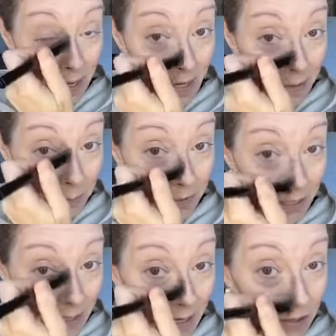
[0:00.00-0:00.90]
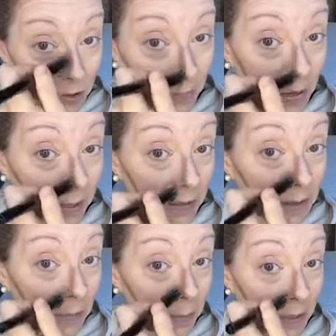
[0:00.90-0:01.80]
I didn't put any extra product
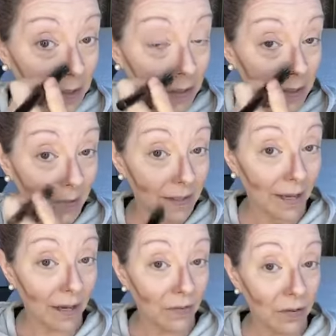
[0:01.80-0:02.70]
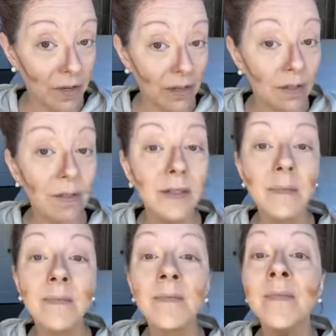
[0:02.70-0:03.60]
on my brush. Go down the side of your nose.
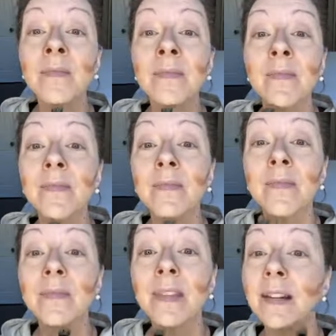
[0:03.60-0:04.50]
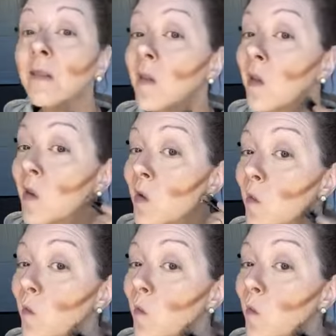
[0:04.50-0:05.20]
Down here.